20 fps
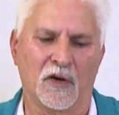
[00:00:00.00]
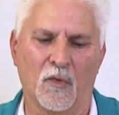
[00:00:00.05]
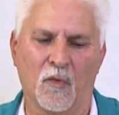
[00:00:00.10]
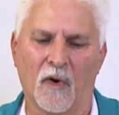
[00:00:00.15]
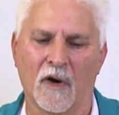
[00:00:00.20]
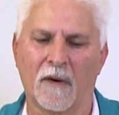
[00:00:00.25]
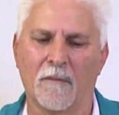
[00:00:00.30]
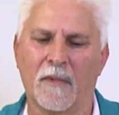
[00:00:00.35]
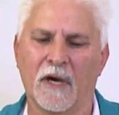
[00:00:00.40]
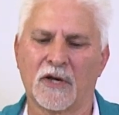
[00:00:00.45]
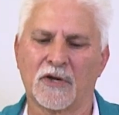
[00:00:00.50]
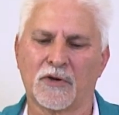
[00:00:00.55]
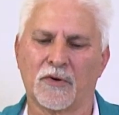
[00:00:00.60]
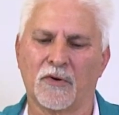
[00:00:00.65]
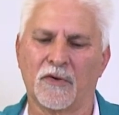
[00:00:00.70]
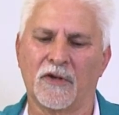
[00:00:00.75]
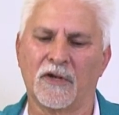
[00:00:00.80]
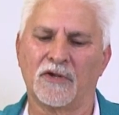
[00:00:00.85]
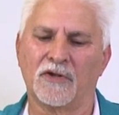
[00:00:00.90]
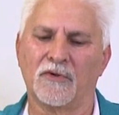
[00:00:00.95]
You want to make
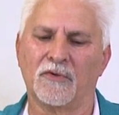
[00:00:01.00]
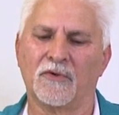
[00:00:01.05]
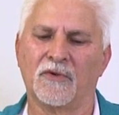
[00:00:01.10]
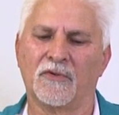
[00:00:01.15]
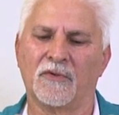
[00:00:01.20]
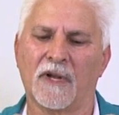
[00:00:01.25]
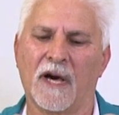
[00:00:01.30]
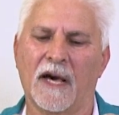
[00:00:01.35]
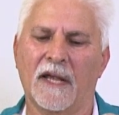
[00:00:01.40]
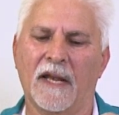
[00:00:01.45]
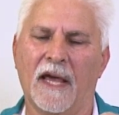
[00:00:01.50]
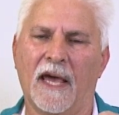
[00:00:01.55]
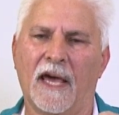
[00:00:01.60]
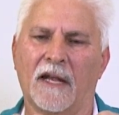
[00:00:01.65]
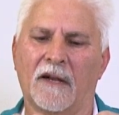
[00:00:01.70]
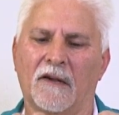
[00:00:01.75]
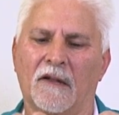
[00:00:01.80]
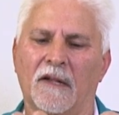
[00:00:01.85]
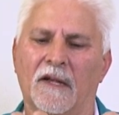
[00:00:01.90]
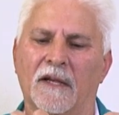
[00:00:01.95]
sure that you do not
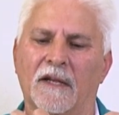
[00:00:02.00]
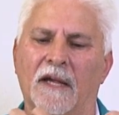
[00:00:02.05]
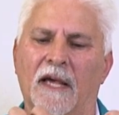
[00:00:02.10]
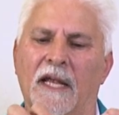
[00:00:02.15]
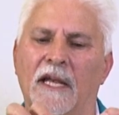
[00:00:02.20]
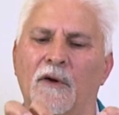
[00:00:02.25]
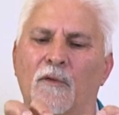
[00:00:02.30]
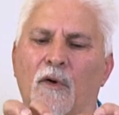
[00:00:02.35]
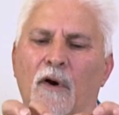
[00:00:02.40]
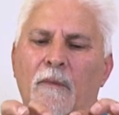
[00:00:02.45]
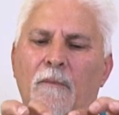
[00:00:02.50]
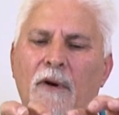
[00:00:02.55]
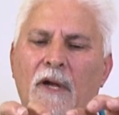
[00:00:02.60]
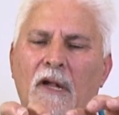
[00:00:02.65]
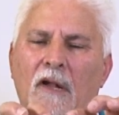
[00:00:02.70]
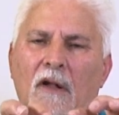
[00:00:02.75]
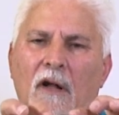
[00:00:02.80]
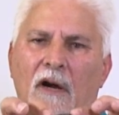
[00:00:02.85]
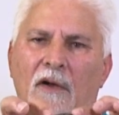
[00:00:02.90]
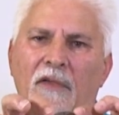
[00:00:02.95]
handle it anywhere but
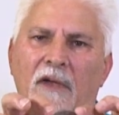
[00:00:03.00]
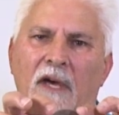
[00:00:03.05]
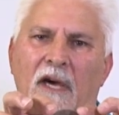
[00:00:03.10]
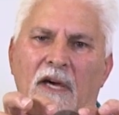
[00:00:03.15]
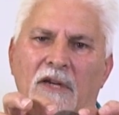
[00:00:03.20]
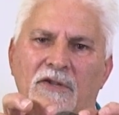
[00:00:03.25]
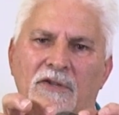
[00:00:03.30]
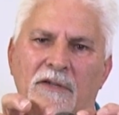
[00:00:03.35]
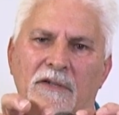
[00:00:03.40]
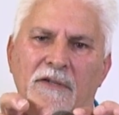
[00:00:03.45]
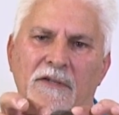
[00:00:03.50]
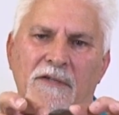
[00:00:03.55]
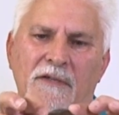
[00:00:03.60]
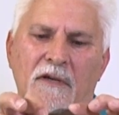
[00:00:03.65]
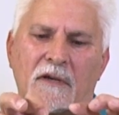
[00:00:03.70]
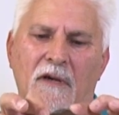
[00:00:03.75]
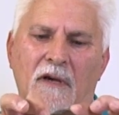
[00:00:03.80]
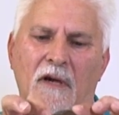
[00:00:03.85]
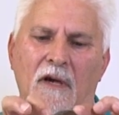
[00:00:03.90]
along the edges.